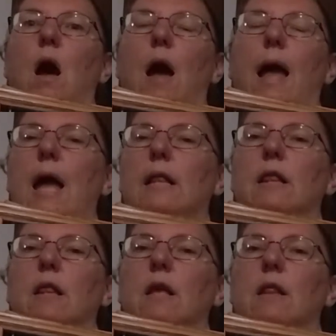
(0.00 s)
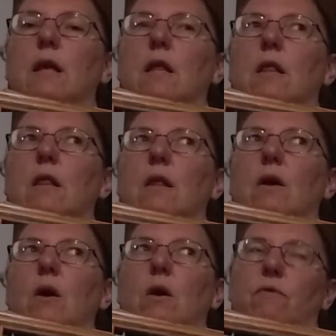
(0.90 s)
I hadn't seen these
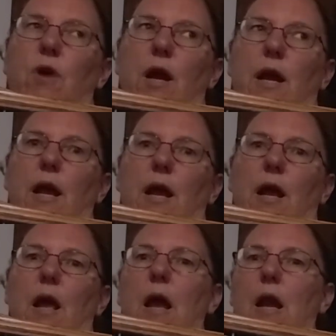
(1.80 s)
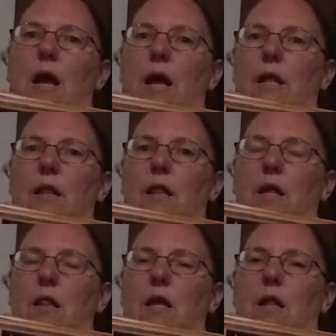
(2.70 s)
on Friday and I hadn't
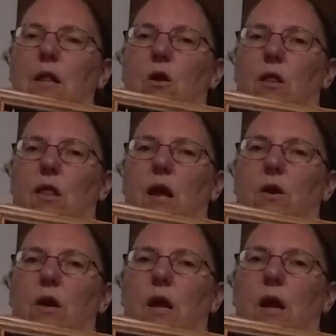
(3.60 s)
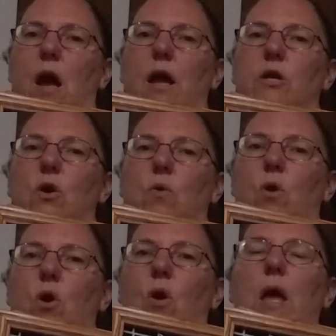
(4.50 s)
seen these on Saturday. I
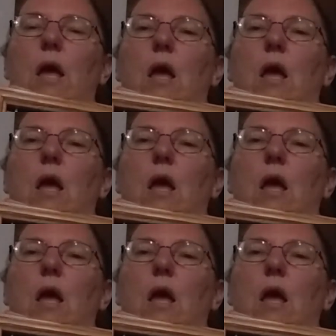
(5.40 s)
don't know.